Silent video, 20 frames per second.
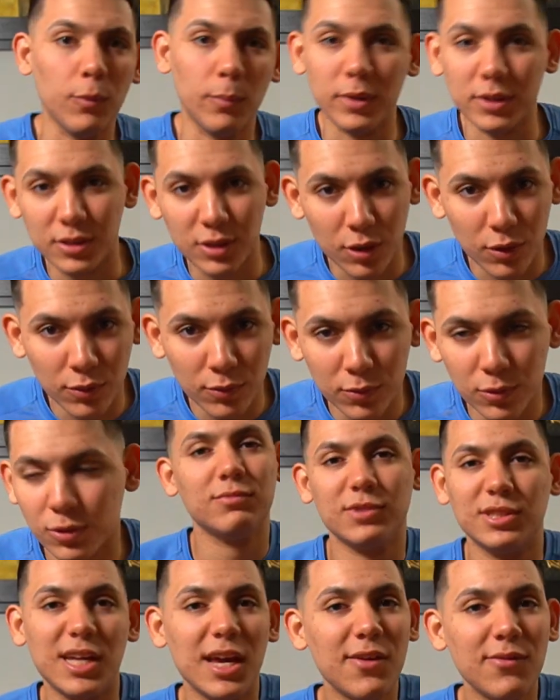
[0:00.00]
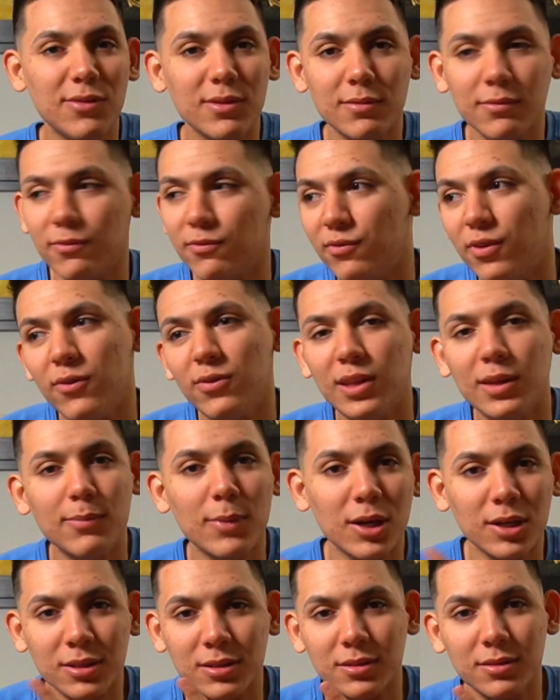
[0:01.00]
myself. Saved 50
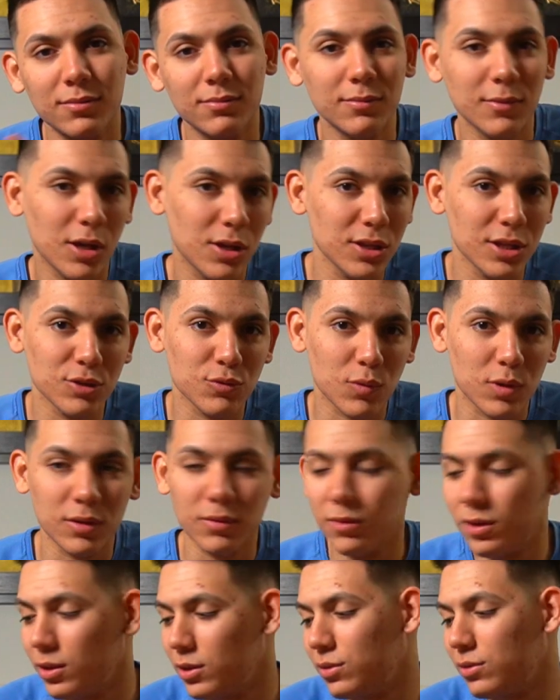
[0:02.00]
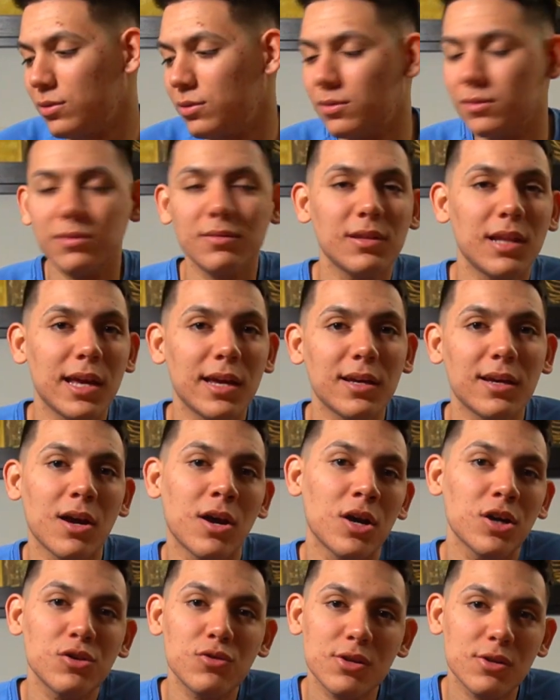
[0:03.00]
bucks on this one. It's like
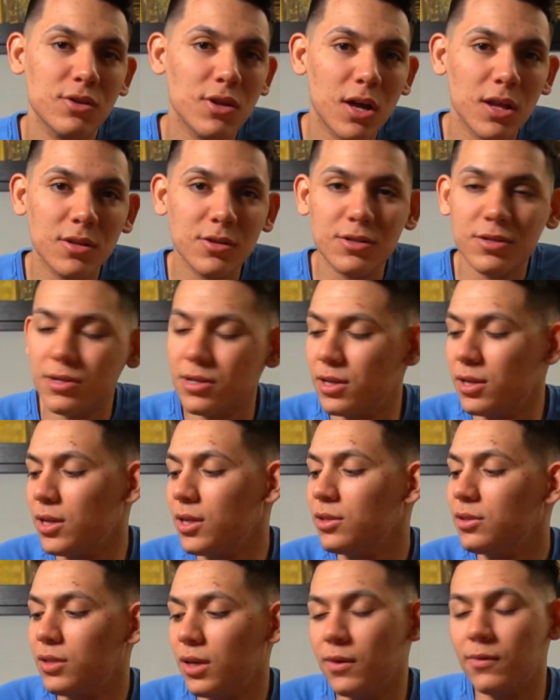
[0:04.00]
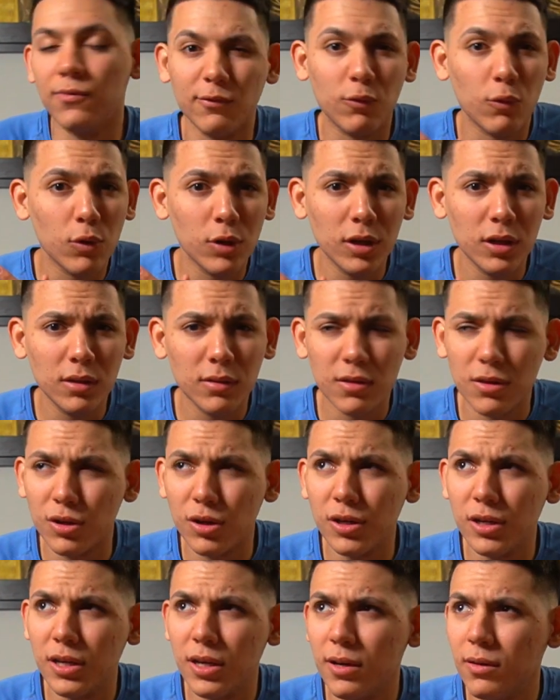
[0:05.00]
$100 and I saved
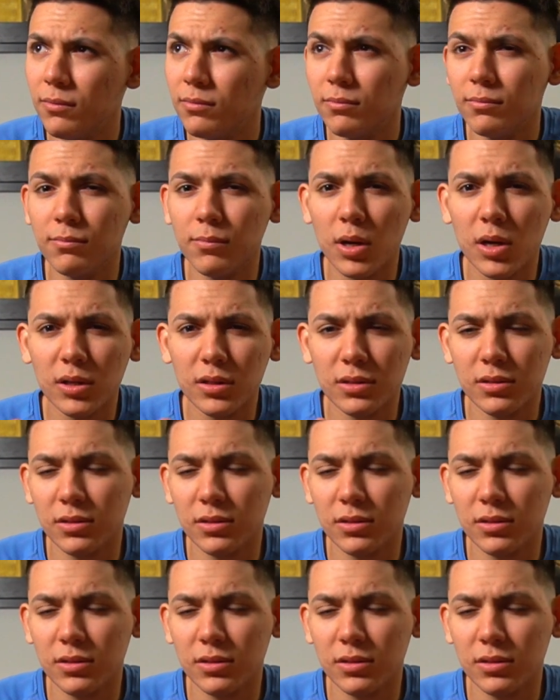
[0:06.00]
38 bucks,